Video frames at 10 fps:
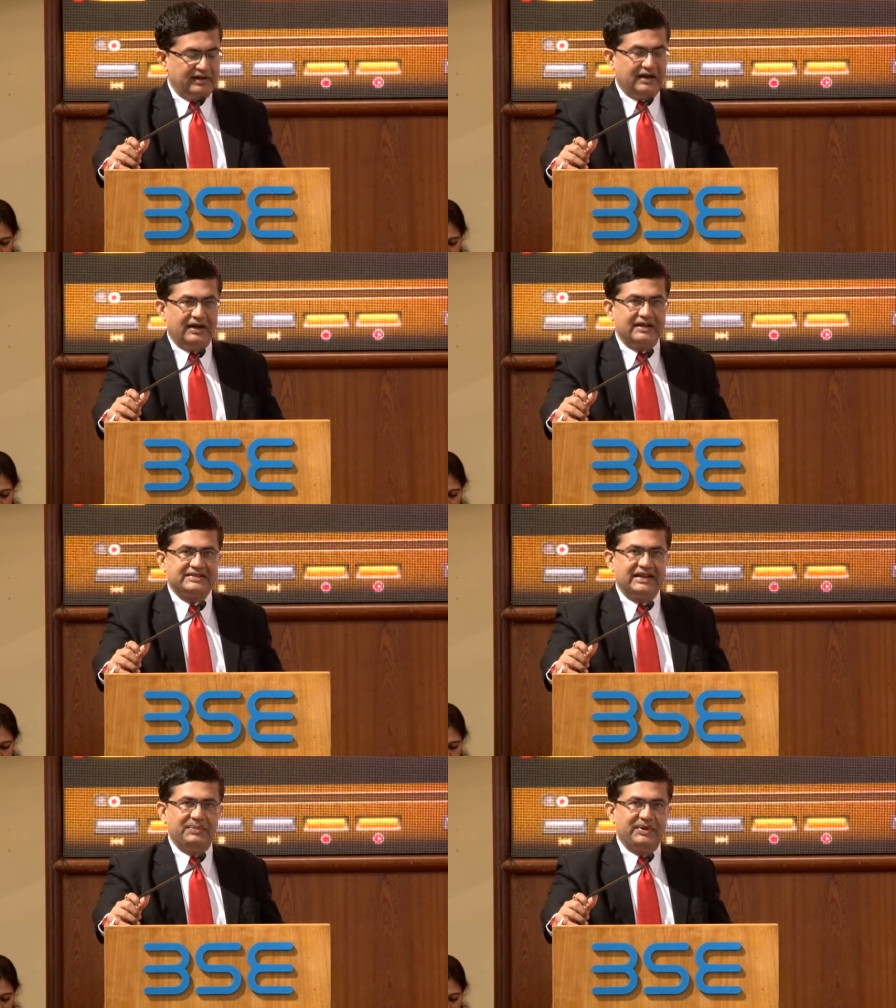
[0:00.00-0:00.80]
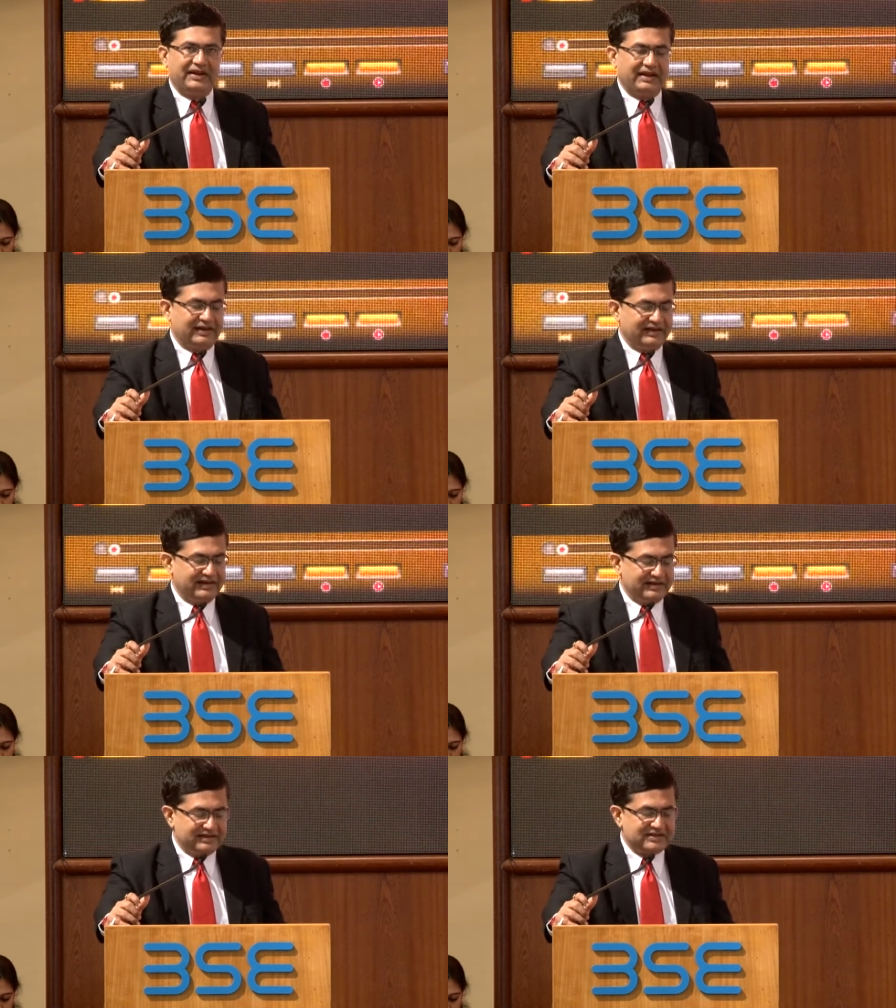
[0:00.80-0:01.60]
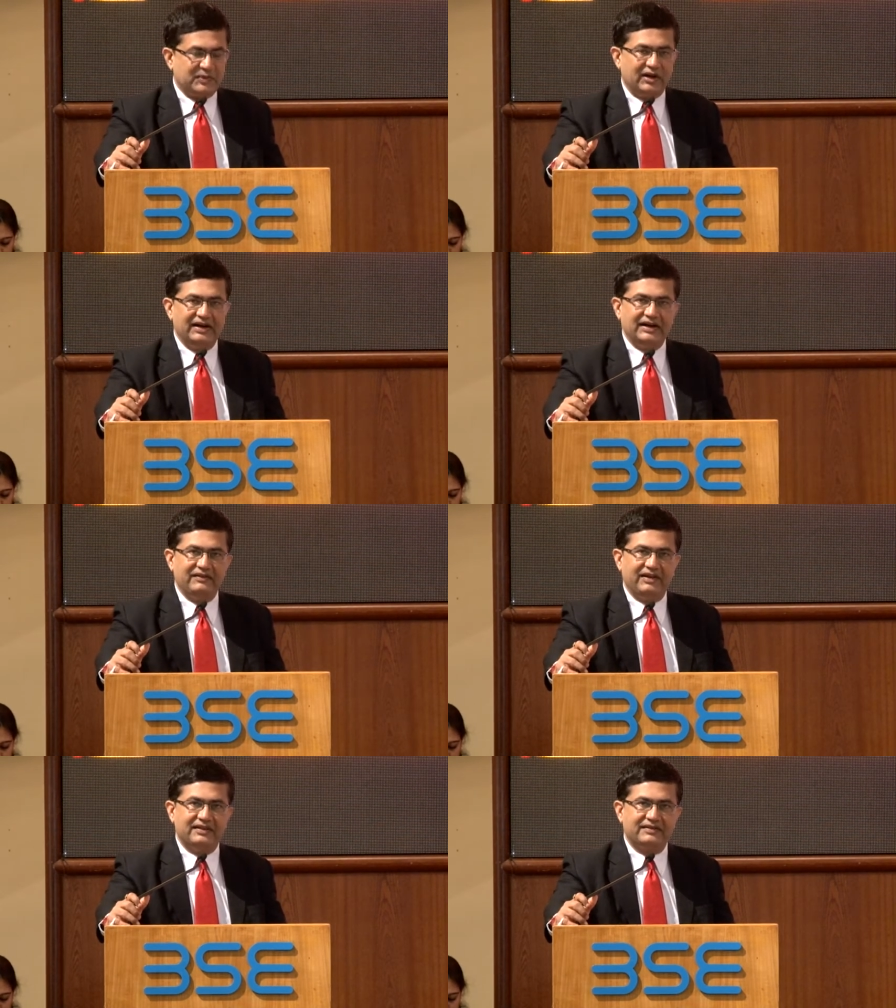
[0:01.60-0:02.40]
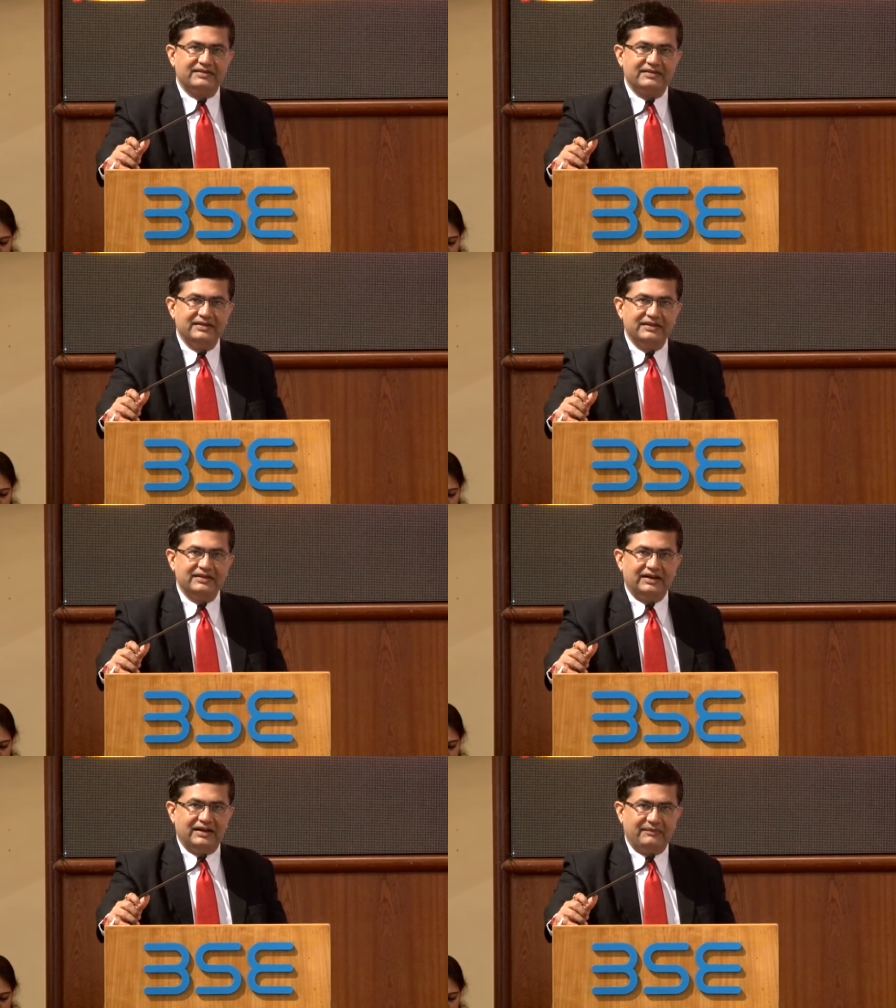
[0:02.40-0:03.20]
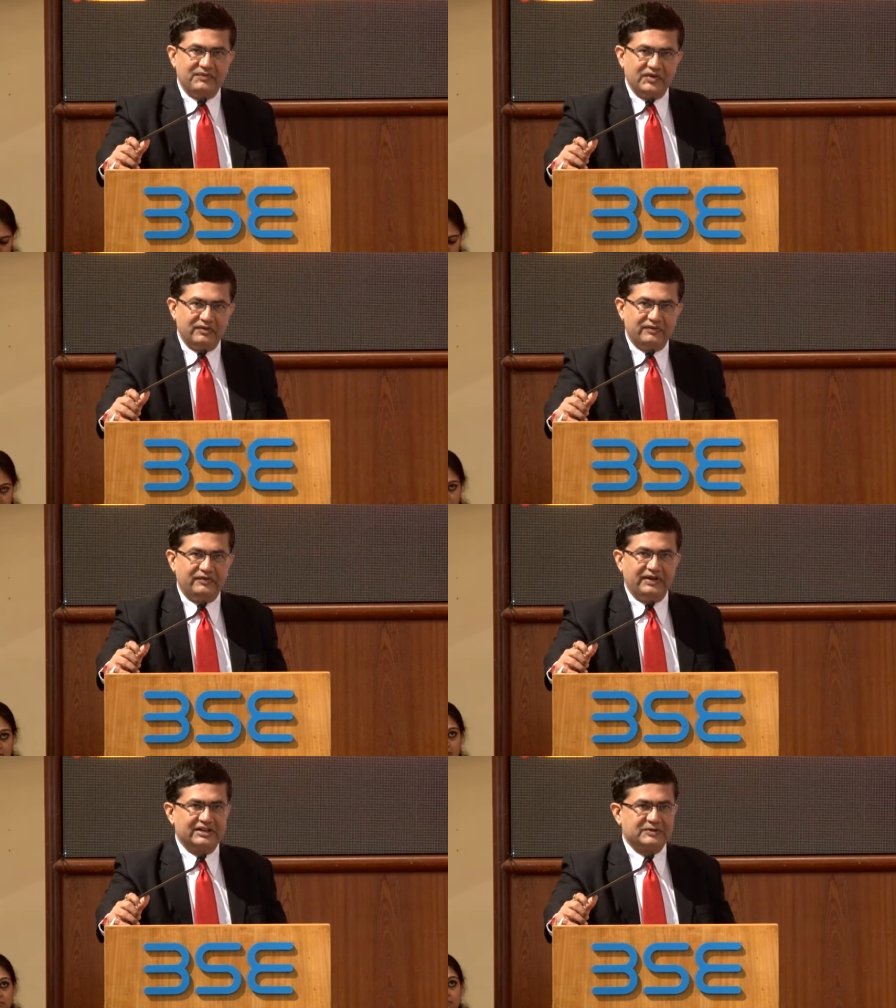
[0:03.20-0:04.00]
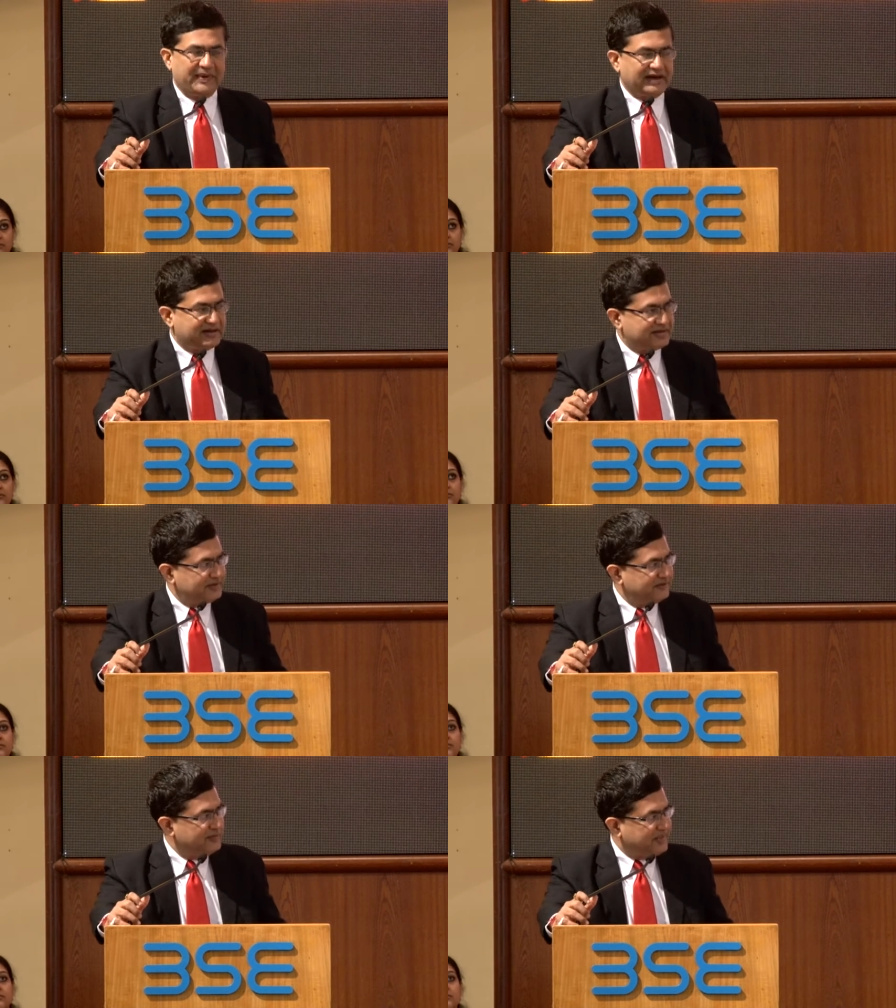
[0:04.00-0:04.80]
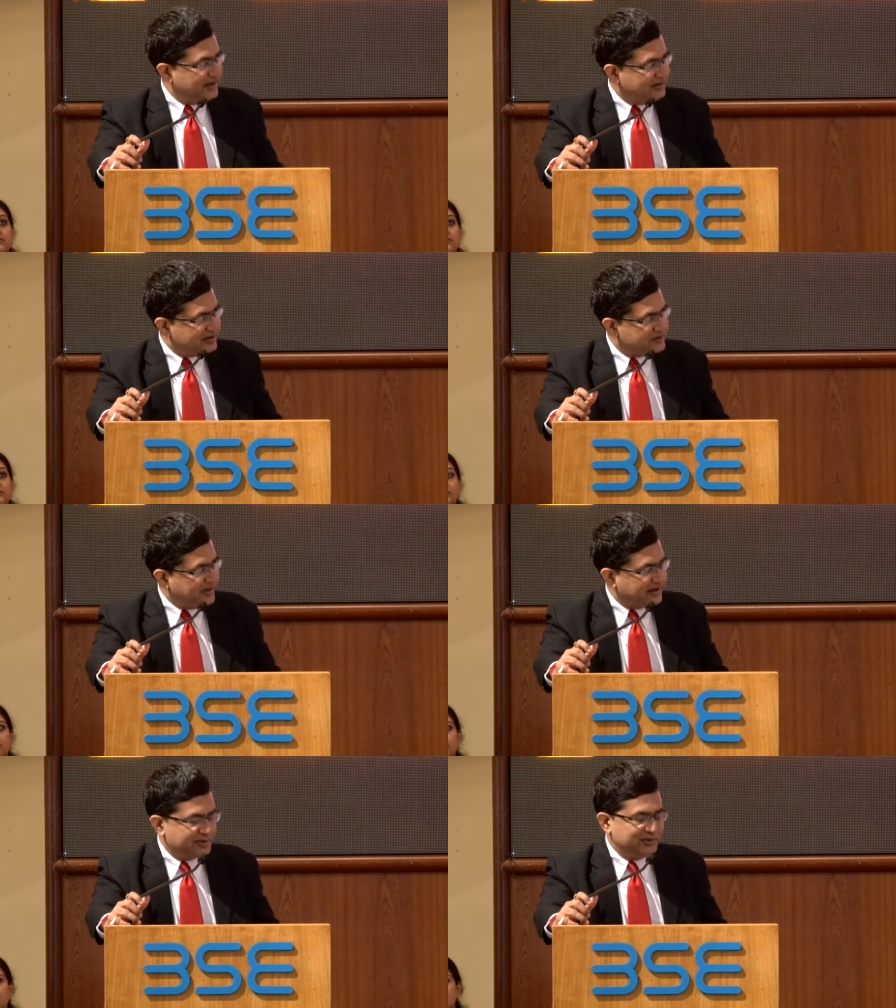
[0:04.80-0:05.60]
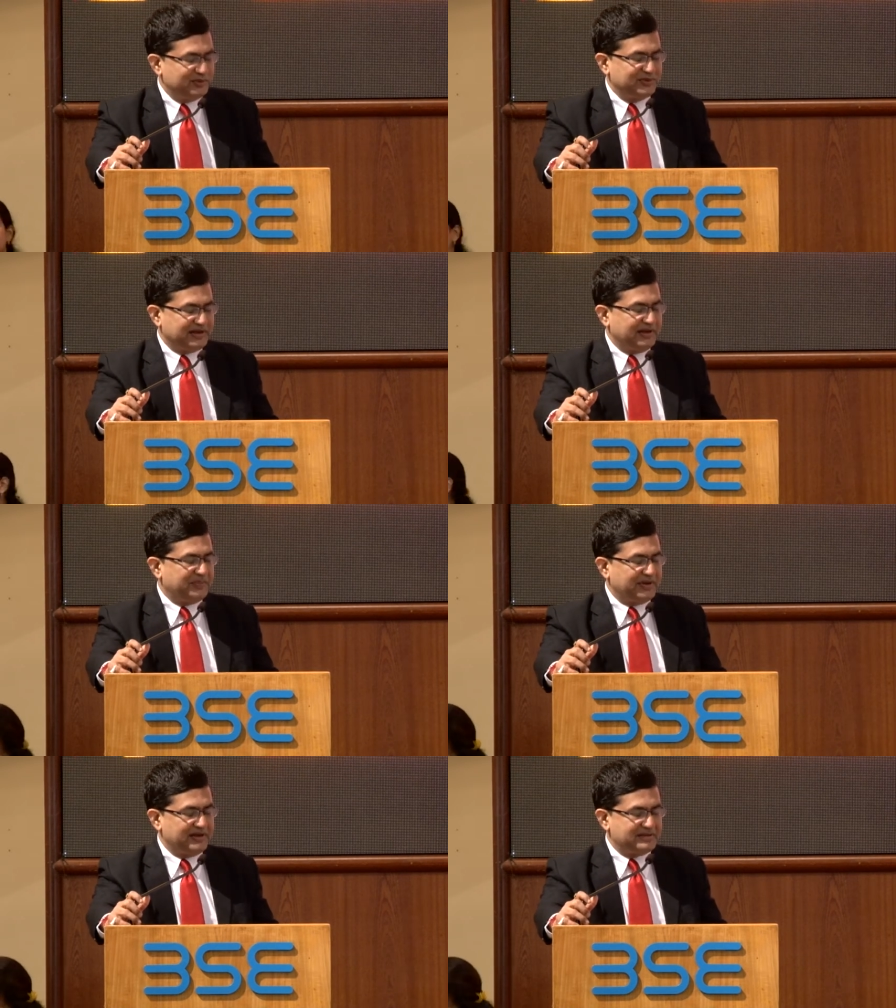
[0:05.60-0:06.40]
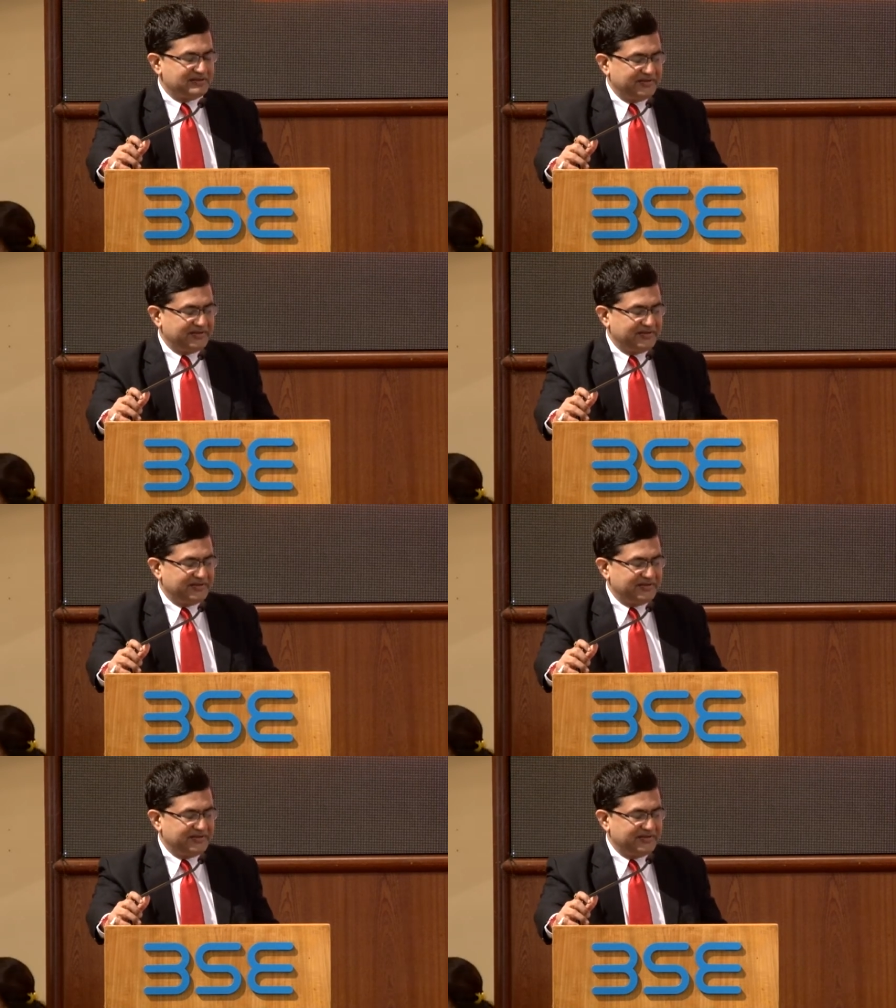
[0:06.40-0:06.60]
Uh, celebrating these small little events, uh, we respect, we pay our respect to the companies.